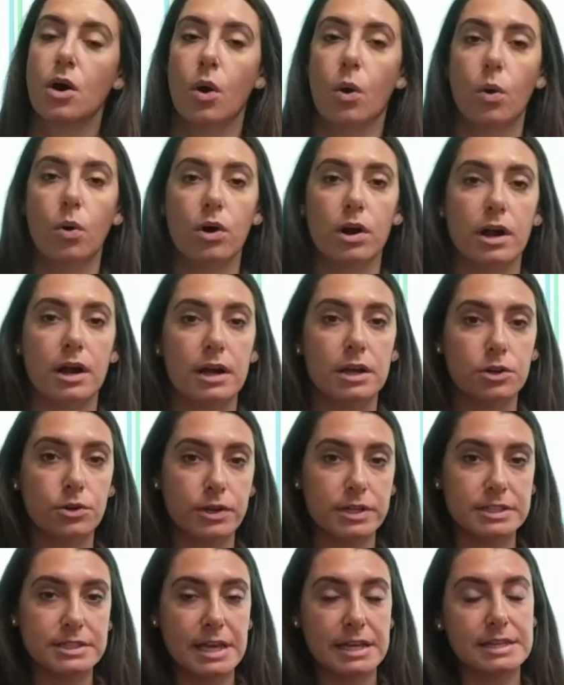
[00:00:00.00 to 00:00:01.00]
or you
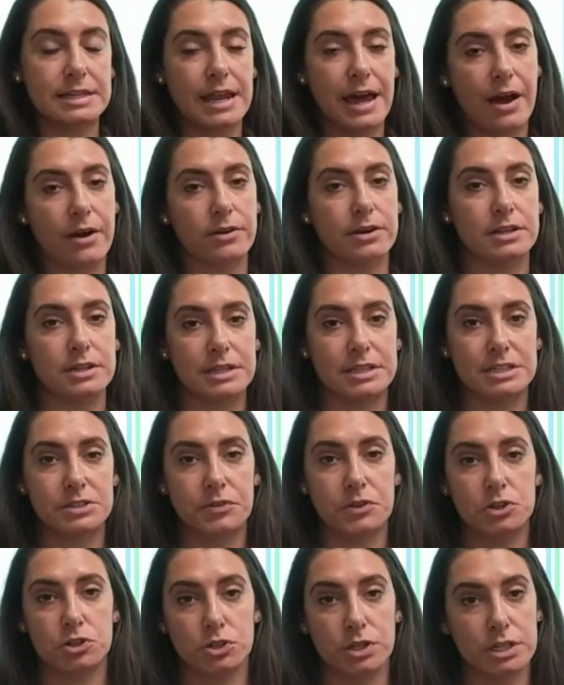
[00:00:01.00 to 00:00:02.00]
can send it out
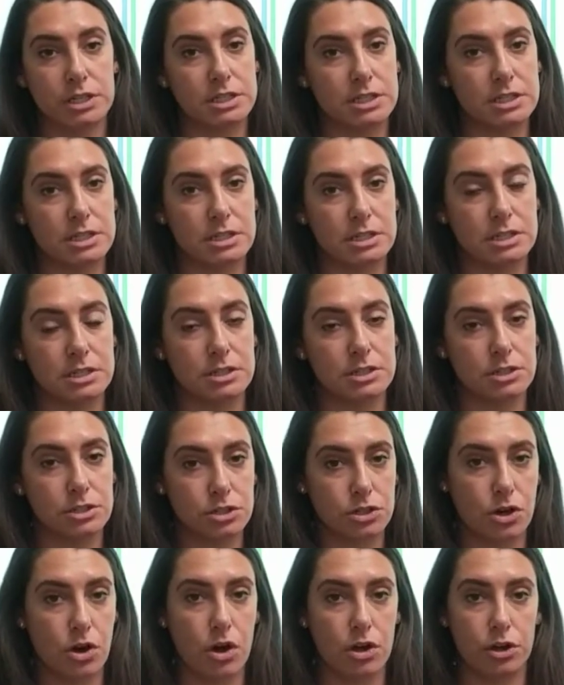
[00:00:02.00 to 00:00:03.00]
individually
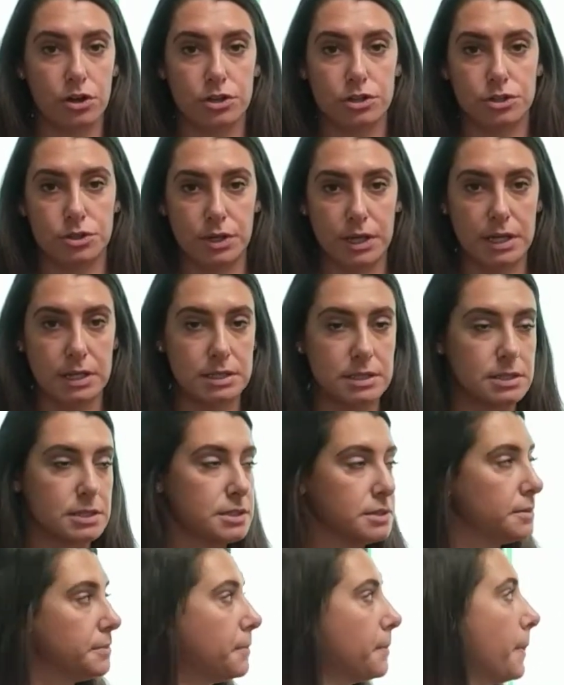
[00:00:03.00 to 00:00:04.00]
to all your
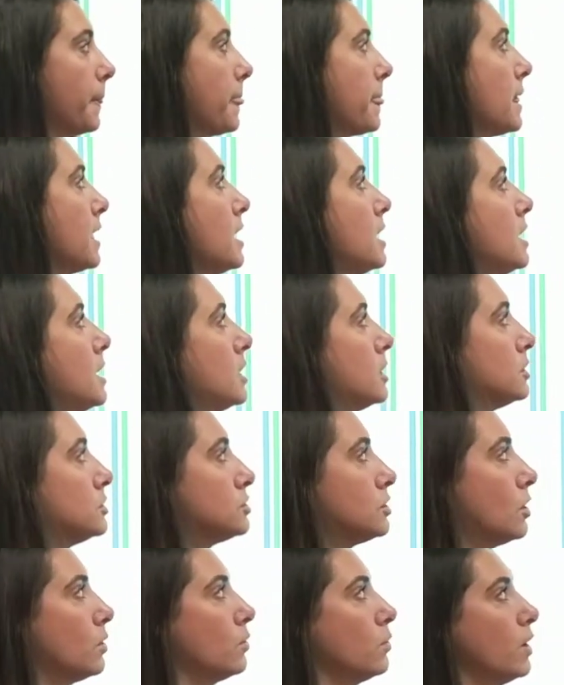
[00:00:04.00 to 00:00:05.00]
students.
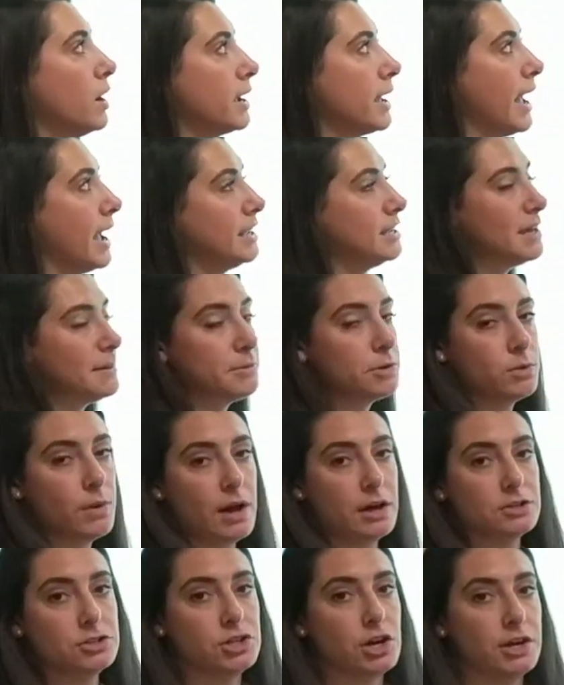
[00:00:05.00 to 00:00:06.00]
So a
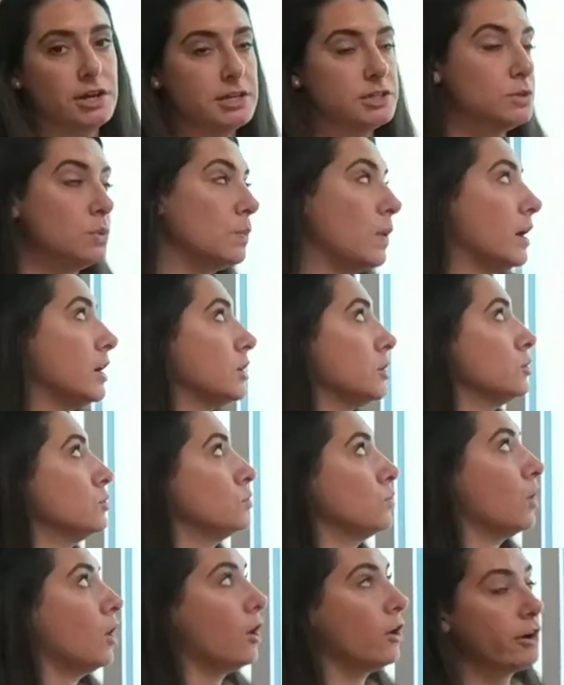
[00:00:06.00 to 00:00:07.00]
KWL chart is what
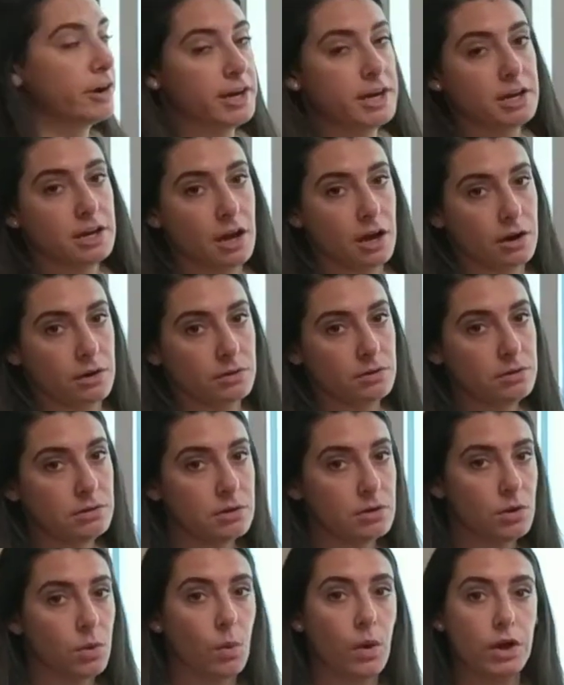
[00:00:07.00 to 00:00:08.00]
you already know,
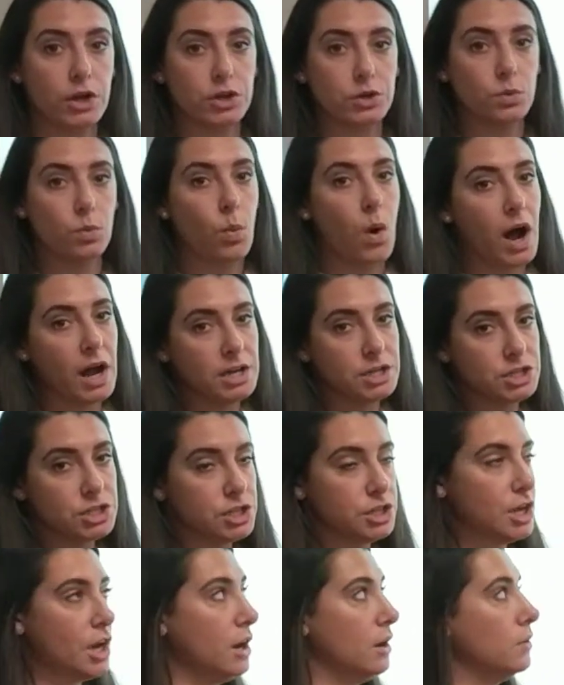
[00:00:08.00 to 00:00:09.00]
what you want
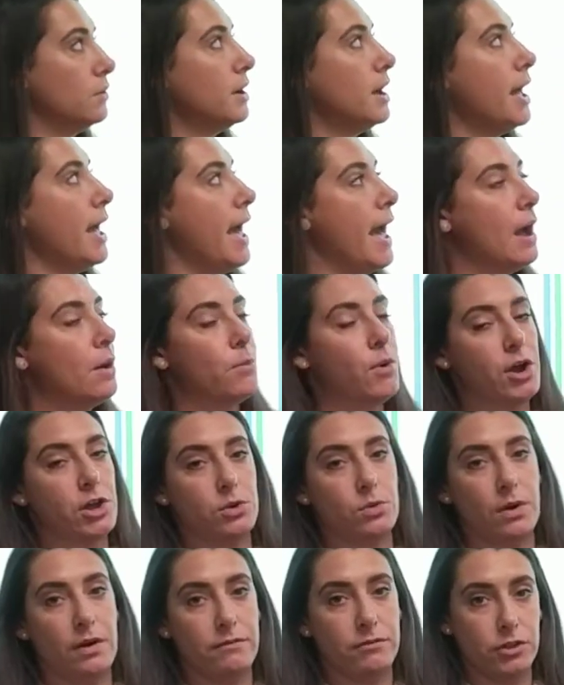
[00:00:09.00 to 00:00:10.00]
to know, and
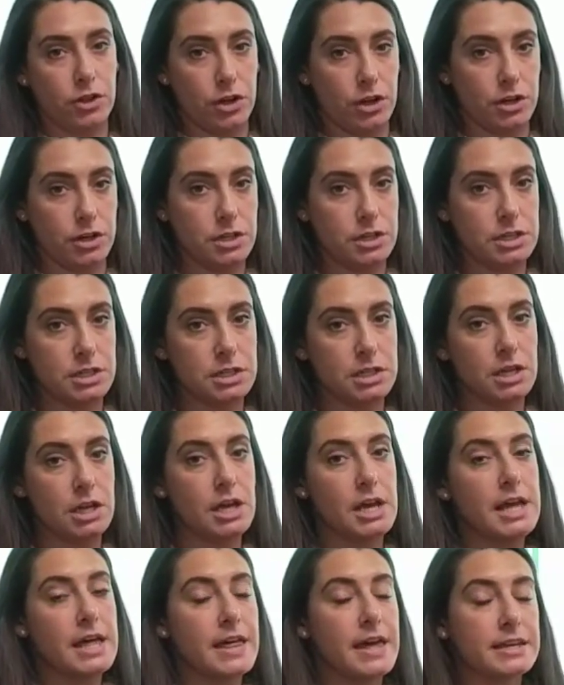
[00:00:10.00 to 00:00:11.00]
what you have learned.
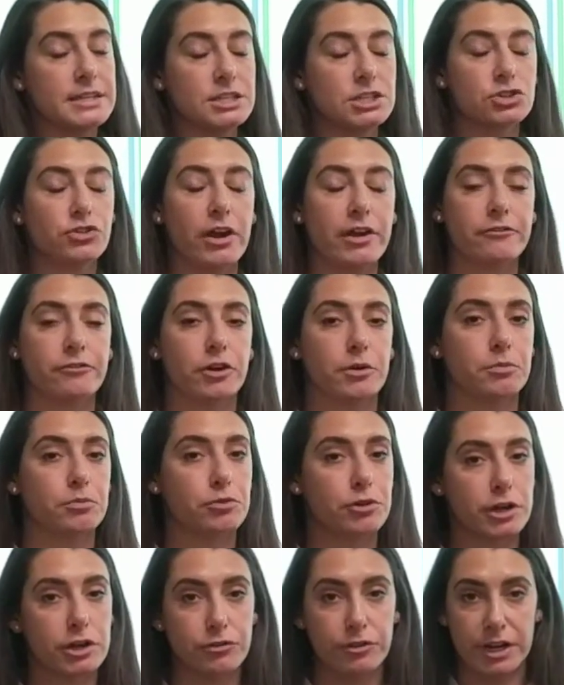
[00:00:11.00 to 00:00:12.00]
This is great for
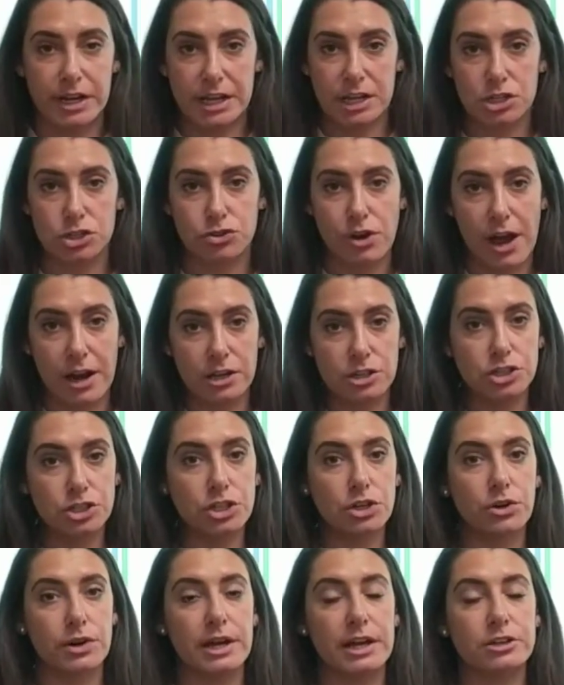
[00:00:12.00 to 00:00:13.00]
pre-reading
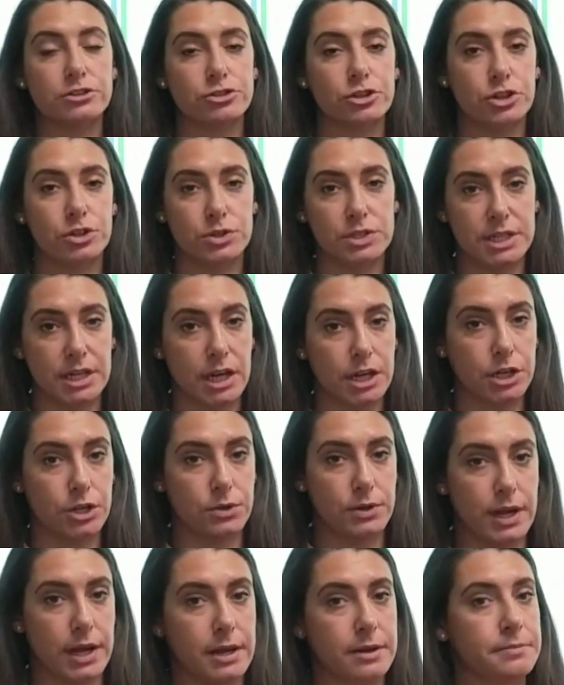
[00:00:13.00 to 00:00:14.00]
strategy or introducing a
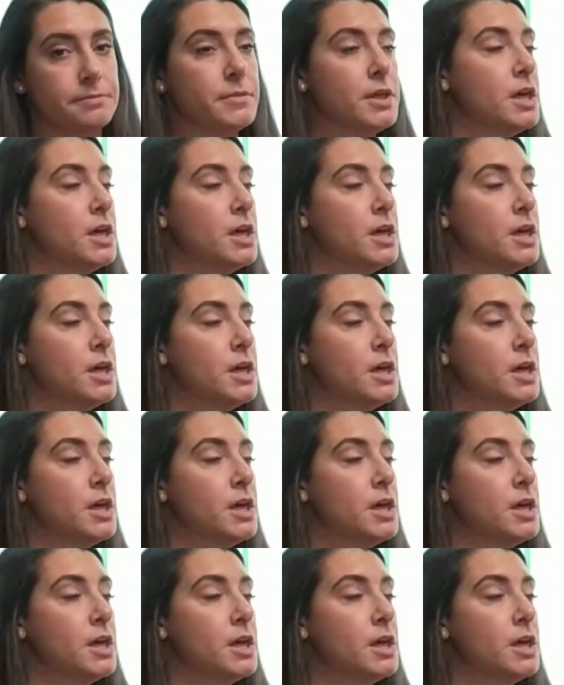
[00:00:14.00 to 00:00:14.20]
unit.